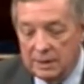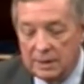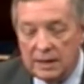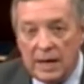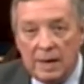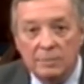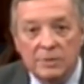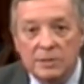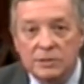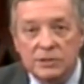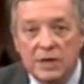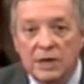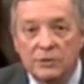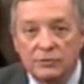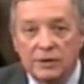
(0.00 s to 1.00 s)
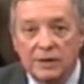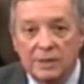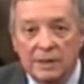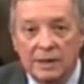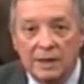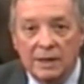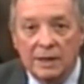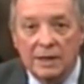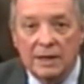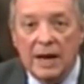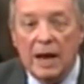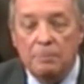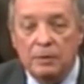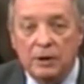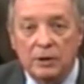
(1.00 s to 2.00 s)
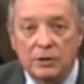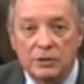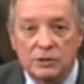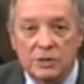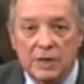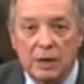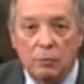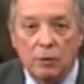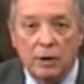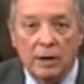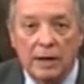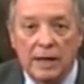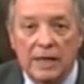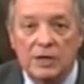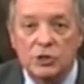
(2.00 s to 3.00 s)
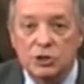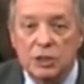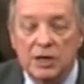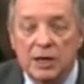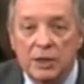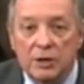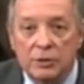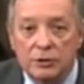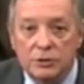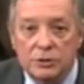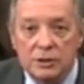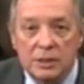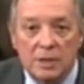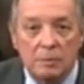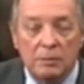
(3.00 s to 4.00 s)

came to this country not because they were engineers,